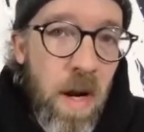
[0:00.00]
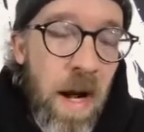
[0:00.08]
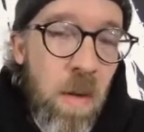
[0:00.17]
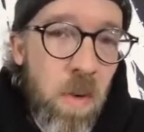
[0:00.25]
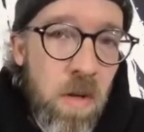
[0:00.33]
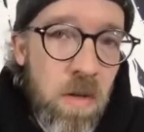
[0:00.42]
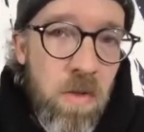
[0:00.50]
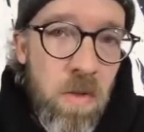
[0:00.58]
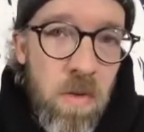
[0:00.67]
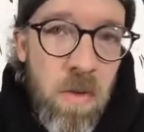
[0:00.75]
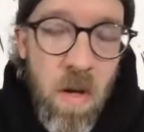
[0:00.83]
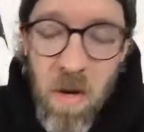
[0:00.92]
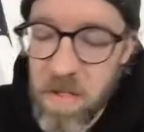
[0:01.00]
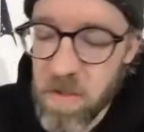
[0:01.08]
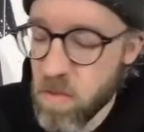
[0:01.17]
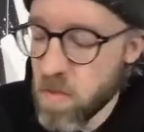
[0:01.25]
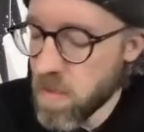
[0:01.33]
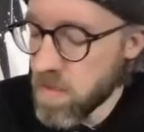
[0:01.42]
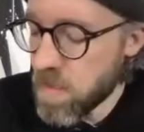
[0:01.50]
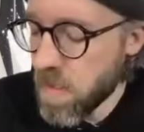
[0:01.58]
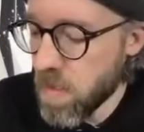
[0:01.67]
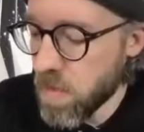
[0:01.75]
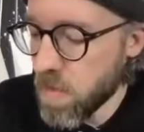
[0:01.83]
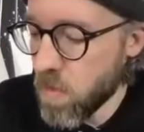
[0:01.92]
What I will do though, I do this
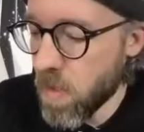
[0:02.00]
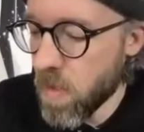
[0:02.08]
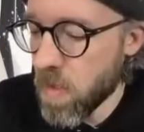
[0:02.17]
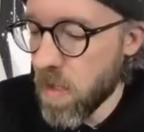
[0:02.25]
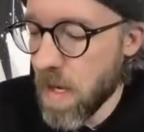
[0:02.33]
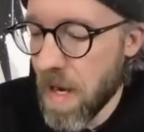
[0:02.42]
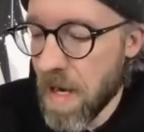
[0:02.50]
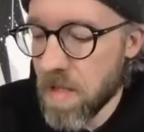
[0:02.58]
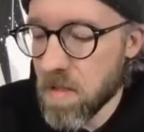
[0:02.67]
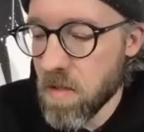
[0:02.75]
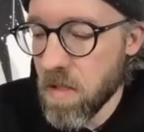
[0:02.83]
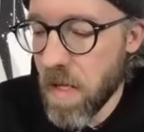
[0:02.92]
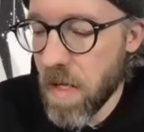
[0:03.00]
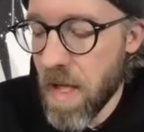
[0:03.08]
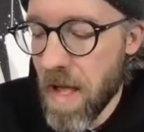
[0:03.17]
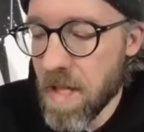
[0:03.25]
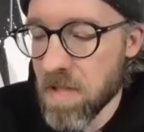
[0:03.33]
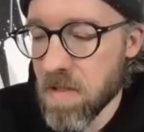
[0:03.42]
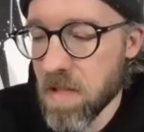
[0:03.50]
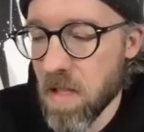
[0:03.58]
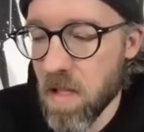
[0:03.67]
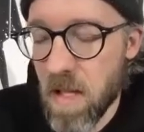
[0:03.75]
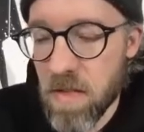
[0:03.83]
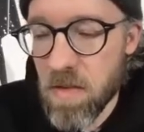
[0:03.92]
thing where I ask
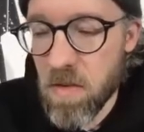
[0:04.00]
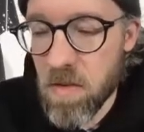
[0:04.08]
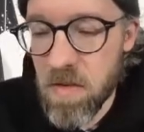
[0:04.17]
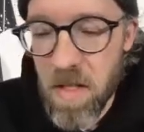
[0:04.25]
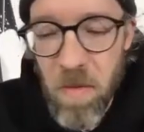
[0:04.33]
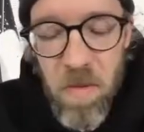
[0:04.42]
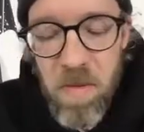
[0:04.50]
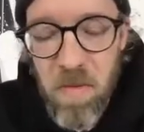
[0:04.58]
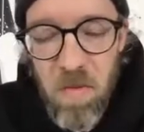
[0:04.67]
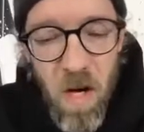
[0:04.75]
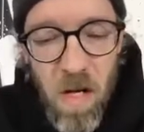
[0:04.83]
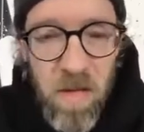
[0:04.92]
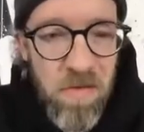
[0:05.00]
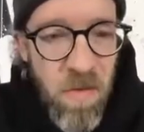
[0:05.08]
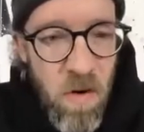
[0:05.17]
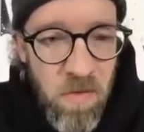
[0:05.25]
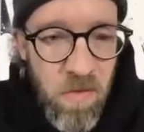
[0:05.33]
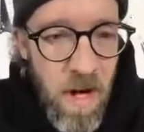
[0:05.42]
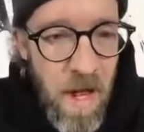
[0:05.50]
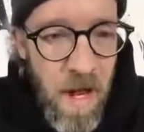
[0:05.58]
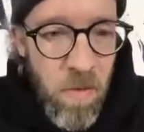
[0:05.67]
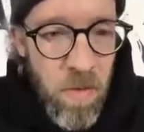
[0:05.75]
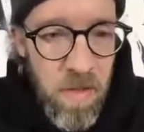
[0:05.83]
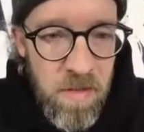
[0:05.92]
collectors, like we talk on the phone for an
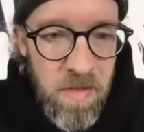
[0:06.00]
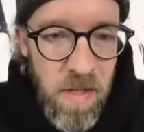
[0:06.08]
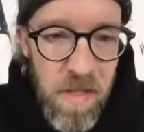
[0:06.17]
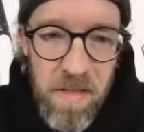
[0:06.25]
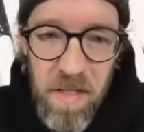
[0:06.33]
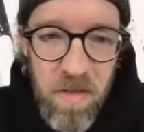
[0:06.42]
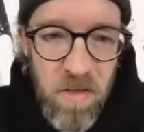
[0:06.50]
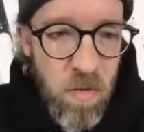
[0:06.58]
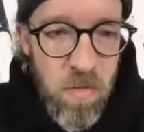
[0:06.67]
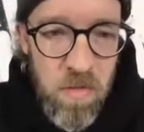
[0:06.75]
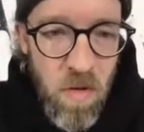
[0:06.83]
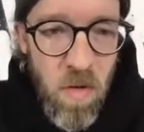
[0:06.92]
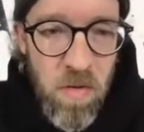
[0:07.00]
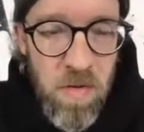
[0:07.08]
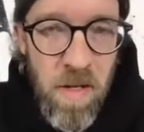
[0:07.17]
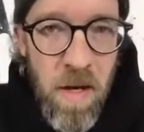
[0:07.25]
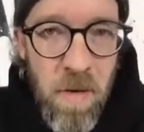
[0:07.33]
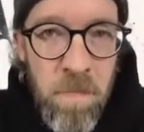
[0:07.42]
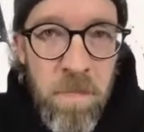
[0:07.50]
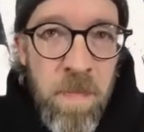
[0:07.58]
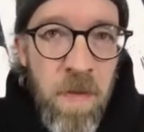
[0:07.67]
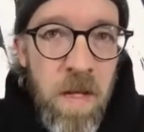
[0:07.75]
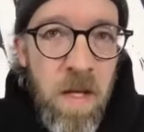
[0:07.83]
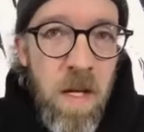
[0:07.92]
hour, let's say, I'll take notes the whole time.
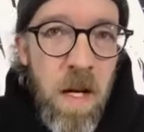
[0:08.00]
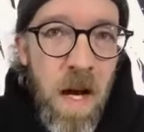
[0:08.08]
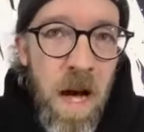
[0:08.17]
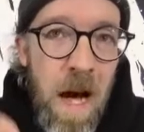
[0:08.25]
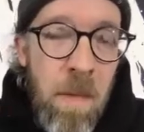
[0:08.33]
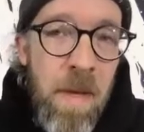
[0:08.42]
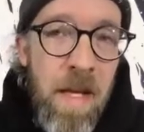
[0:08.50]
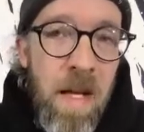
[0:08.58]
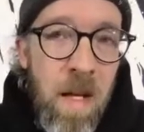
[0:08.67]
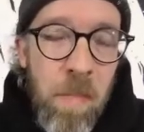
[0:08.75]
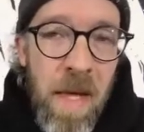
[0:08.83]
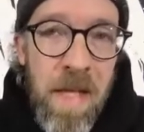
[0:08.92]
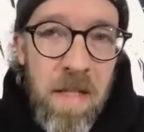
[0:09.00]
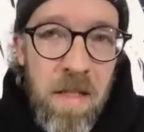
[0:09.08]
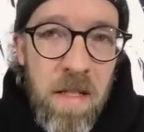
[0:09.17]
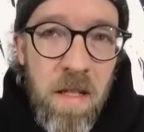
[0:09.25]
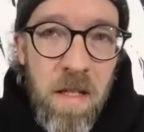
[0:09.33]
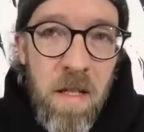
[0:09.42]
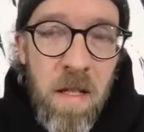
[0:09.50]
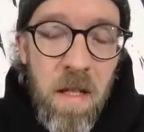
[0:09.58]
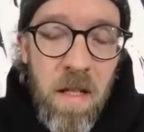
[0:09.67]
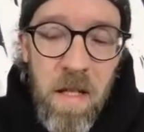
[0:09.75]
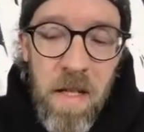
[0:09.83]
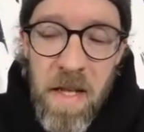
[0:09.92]
I'll make a painting
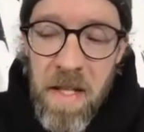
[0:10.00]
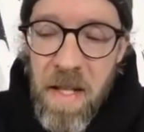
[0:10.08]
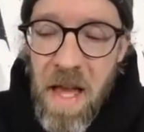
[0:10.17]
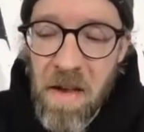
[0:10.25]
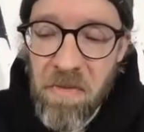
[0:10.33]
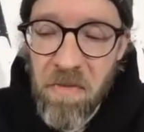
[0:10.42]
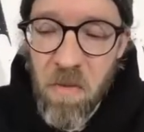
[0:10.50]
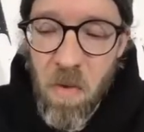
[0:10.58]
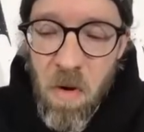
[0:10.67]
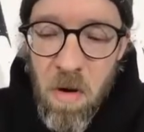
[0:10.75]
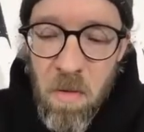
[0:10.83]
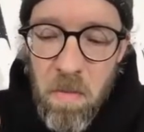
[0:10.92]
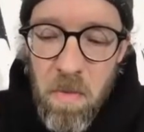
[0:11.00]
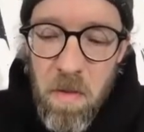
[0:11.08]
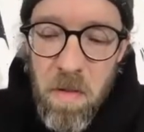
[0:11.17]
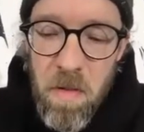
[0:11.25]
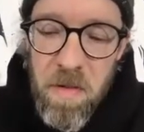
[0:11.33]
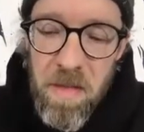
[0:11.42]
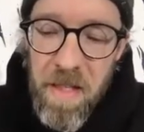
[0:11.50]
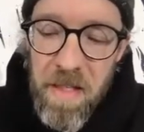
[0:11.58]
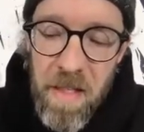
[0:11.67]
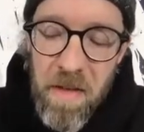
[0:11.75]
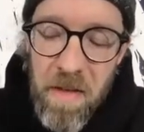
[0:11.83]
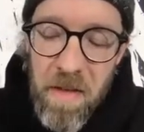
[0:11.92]
in that form,
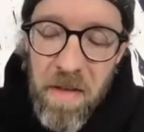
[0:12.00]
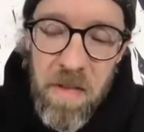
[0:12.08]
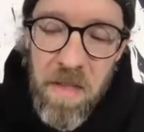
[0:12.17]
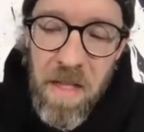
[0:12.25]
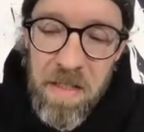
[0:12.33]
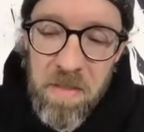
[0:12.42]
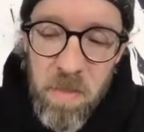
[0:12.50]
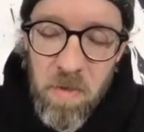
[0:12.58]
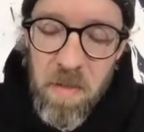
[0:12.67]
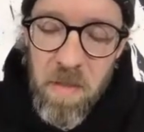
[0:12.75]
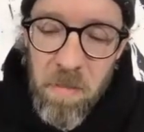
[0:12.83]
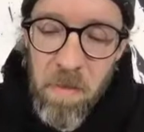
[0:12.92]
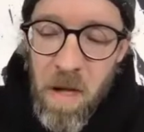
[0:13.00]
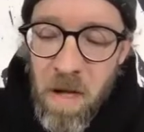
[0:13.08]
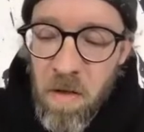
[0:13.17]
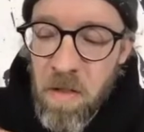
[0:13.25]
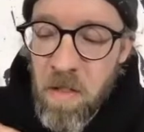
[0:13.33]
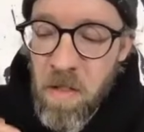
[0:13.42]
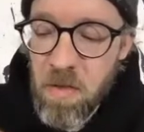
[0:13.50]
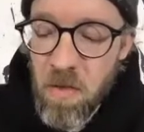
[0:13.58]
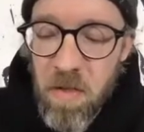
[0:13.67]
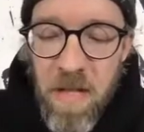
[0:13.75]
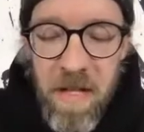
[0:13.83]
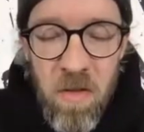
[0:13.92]
taking everything I spoke to them about, turn
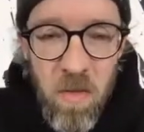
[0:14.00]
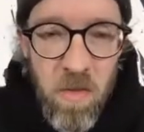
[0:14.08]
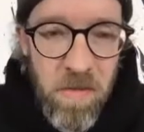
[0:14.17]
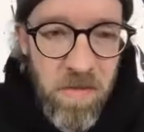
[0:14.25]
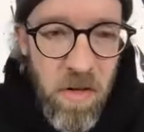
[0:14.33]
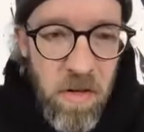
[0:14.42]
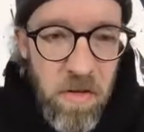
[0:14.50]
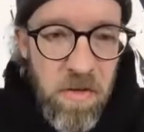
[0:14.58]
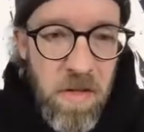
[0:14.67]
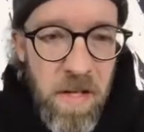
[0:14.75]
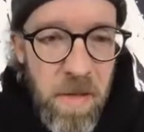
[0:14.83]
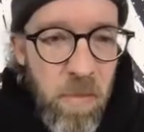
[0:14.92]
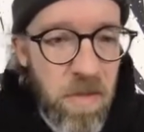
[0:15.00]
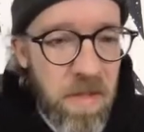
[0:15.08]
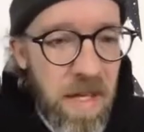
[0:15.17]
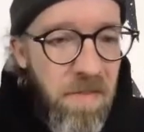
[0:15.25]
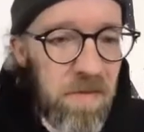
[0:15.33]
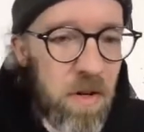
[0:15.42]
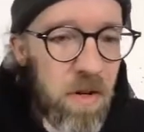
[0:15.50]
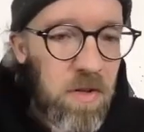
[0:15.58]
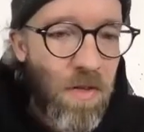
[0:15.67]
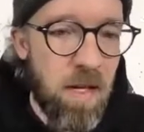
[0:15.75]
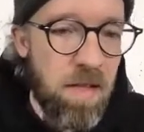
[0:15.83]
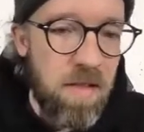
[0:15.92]
that into a verse, and then put that
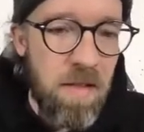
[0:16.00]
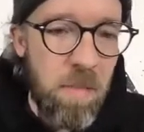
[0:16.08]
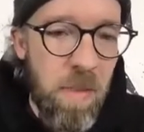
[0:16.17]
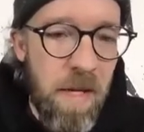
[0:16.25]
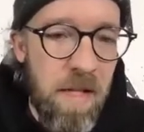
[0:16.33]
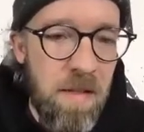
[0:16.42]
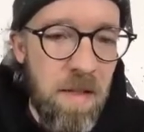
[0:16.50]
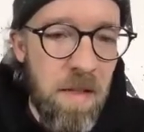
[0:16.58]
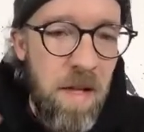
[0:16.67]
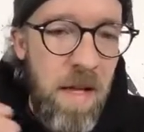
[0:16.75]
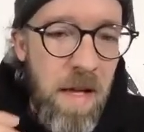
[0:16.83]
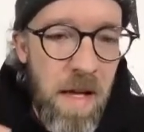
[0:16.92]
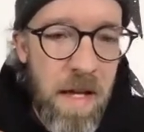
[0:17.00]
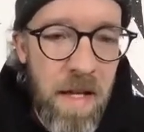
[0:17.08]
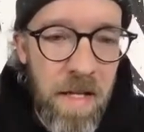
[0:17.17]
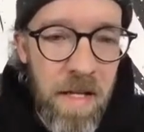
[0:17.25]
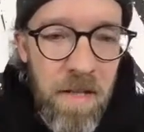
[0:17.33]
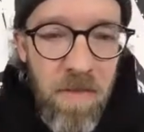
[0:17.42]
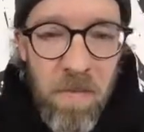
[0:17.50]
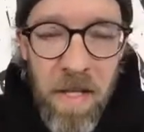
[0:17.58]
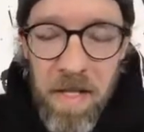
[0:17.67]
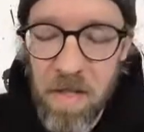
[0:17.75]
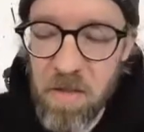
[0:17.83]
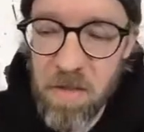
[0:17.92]
verse onto the painting, and then give them
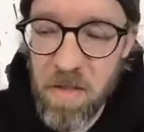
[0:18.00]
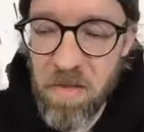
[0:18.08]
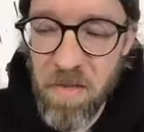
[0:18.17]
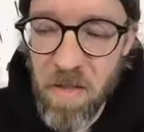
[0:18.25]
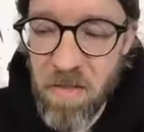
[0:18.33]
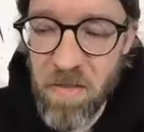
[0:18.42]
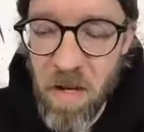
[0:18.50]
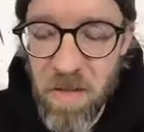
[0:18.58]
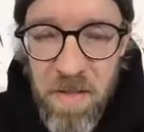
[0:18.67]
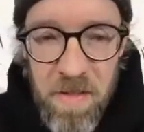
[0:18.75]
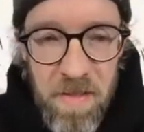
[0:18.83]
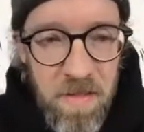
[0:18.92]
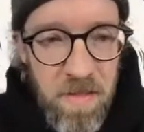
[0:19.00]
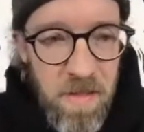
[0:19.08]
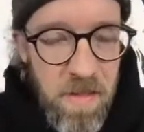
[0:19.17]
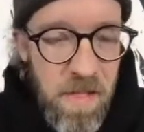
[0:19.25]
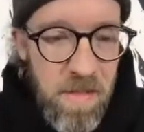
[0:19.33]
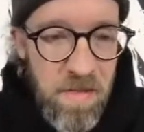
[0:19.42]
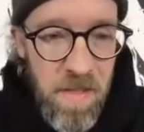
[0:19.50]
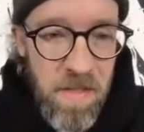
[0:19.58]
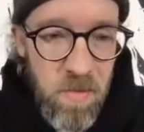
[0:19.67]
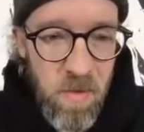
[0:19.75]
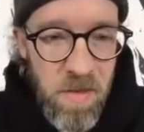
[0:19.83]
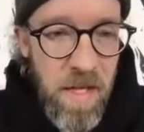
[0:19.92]
like a certificate of authenticity that
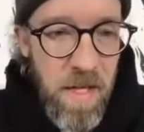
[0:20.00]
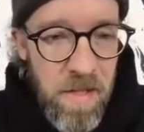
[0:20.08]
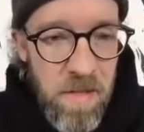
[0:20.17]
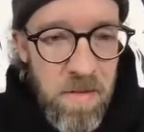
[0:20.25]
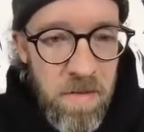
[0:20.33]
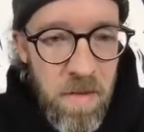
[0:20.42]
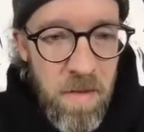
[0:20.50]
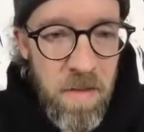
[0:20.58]
says what that is.